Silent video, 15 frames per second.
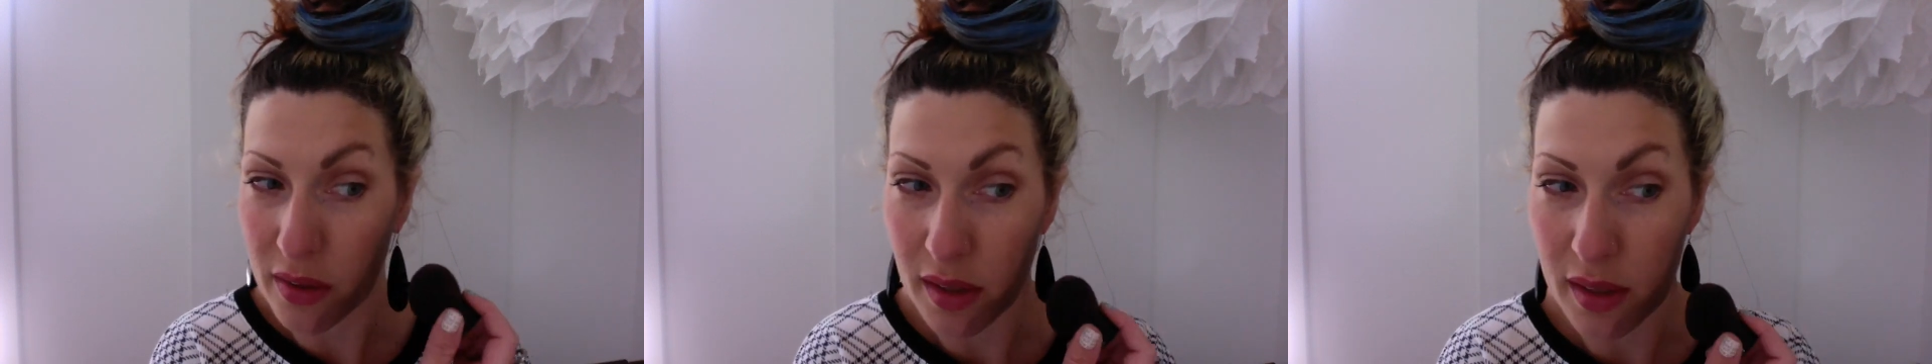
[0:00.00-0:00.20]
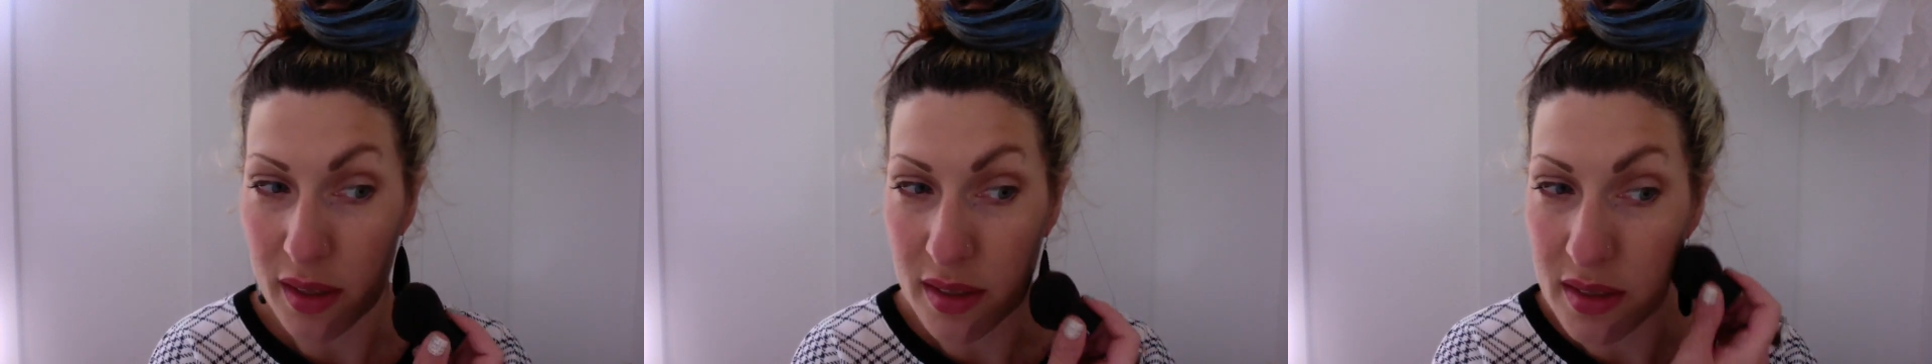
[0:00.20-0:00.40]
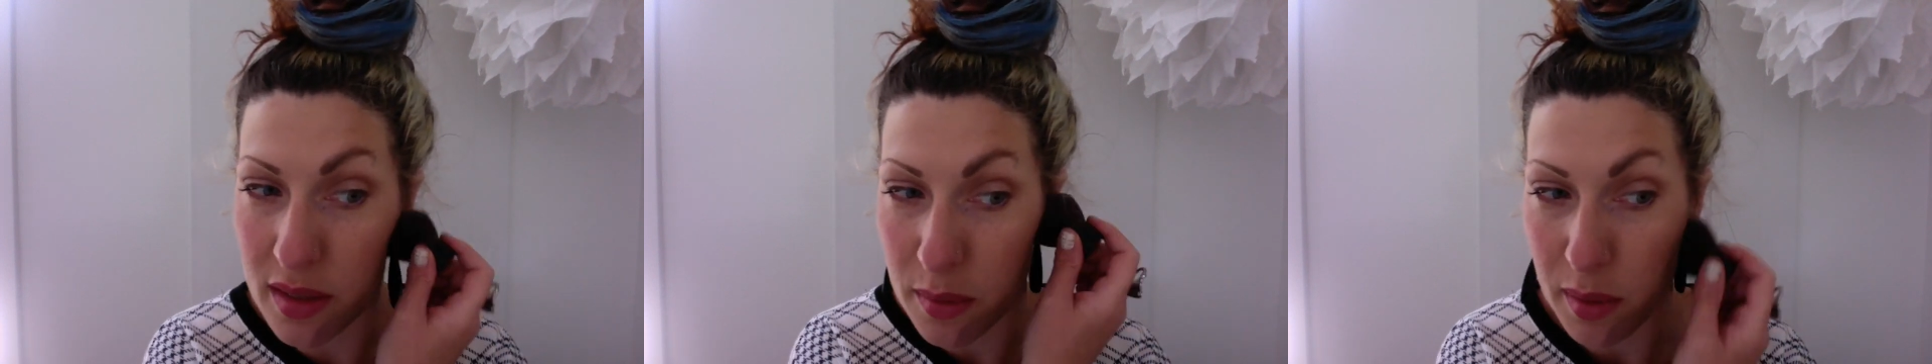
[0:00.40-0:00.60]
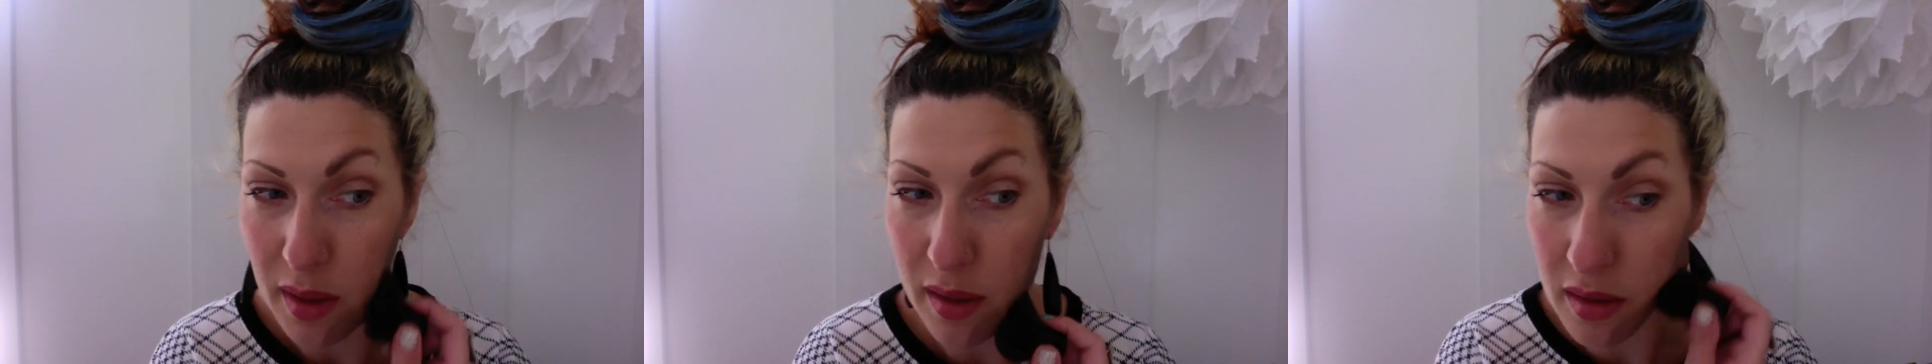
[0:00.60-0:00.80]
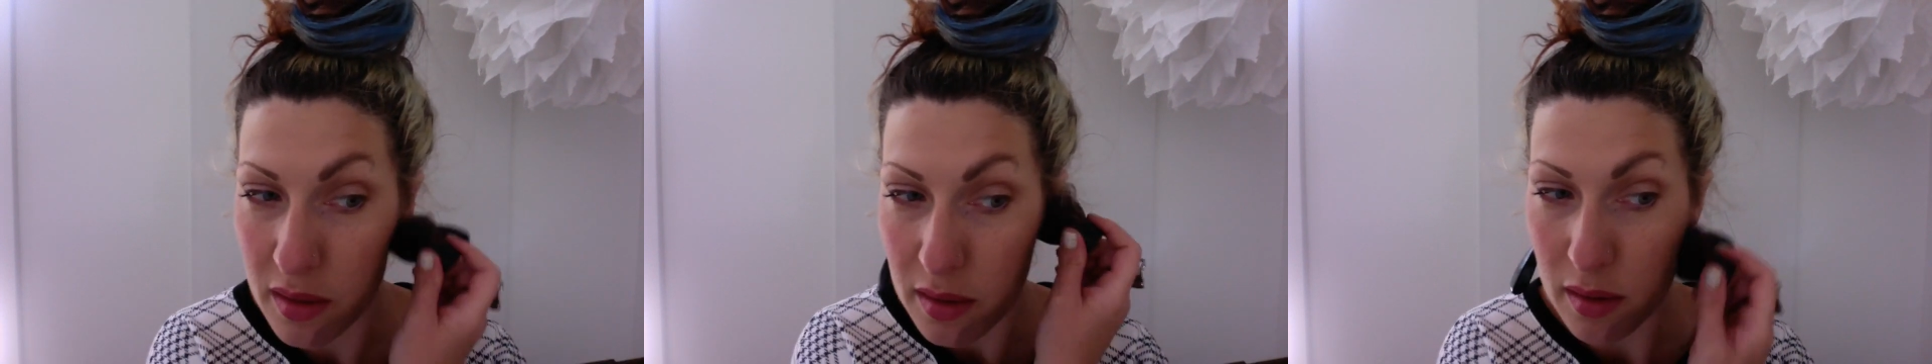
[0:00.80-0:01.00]
that needs to
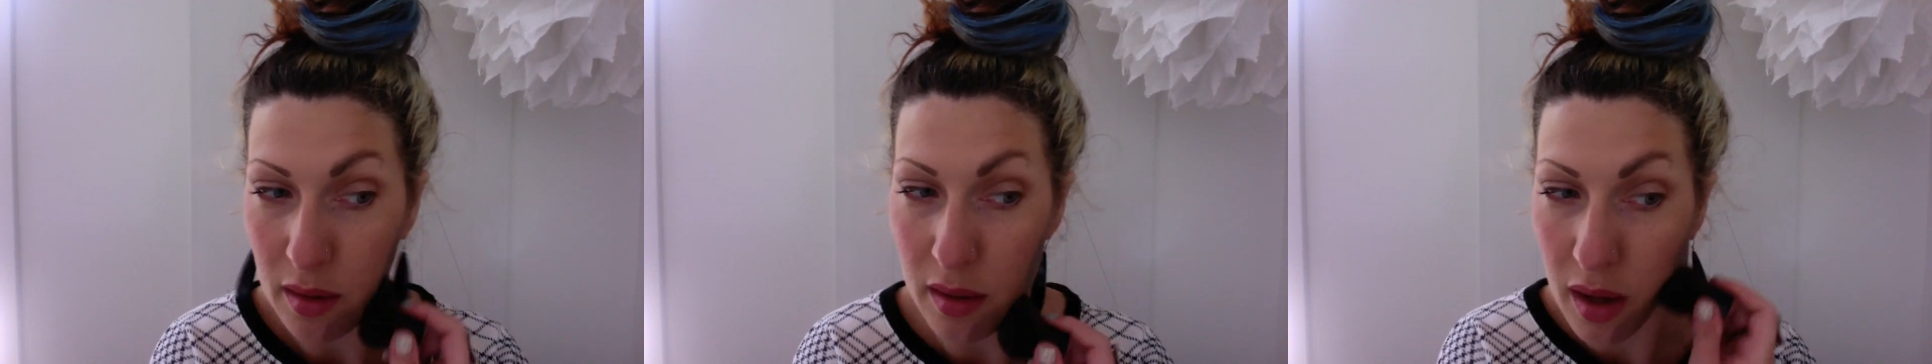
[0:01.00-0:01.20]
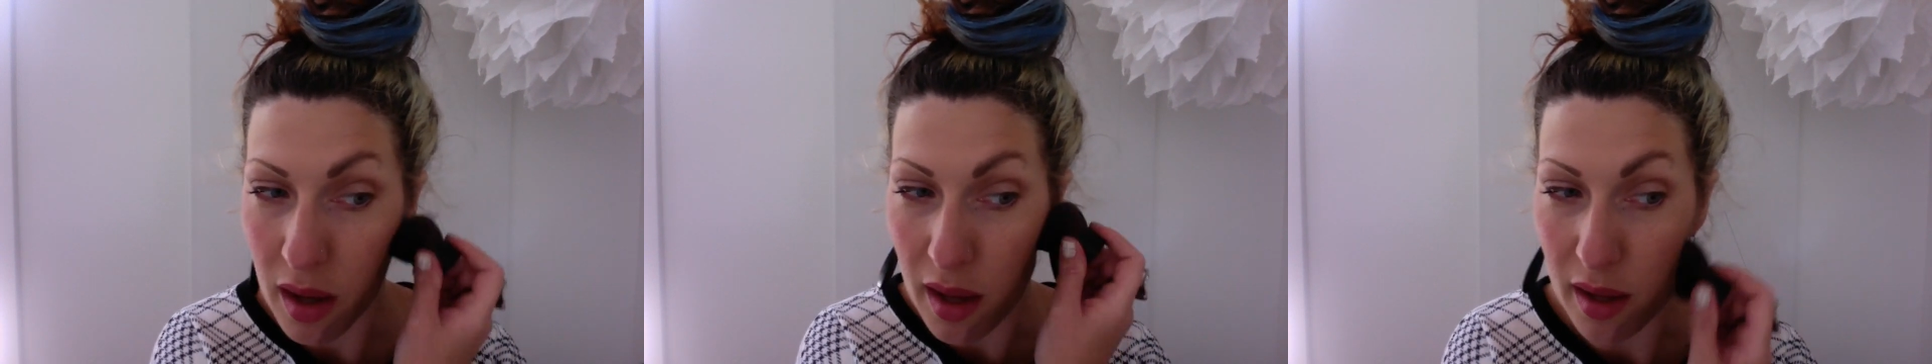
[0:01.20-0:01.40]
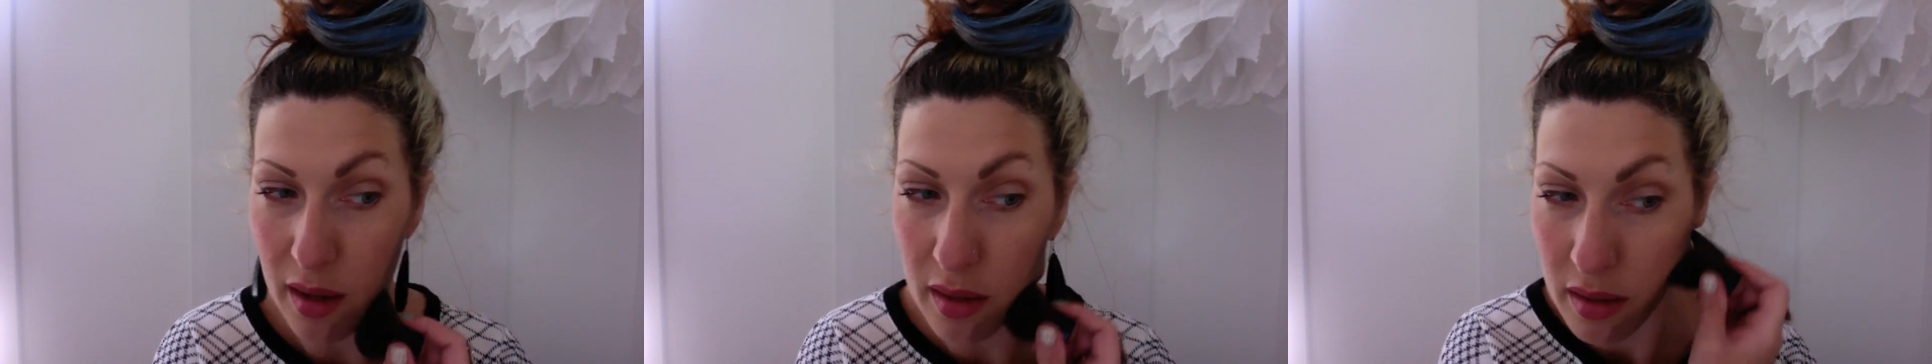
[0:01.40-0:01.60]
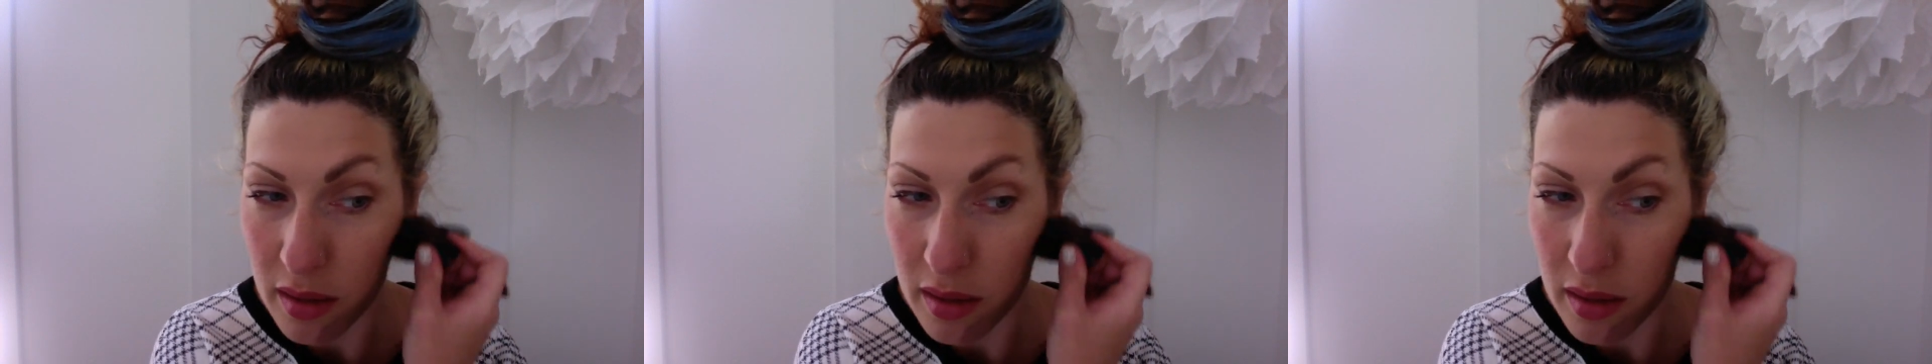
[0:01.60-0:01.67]
be cut.